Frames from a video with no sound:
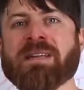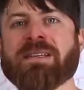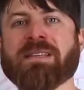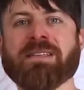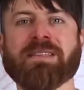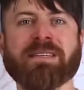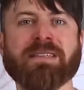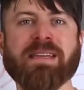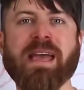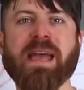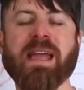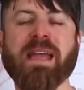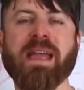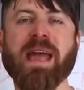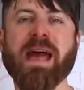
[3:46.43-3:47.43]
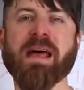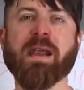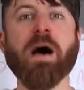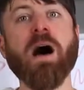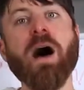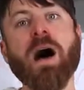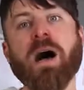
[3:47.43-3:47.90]
to stay at
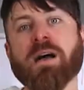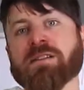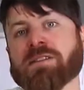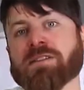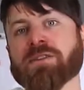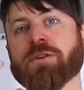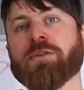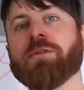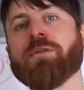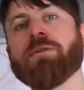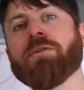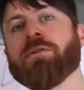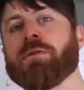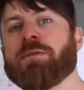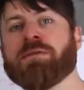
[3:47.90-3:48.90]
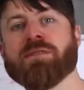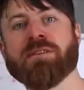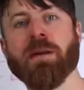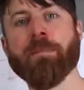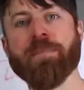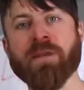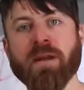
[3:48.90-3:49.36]
a hostel or
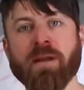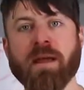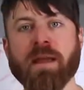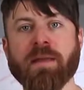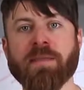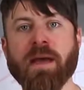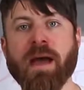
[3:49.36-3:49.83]
something like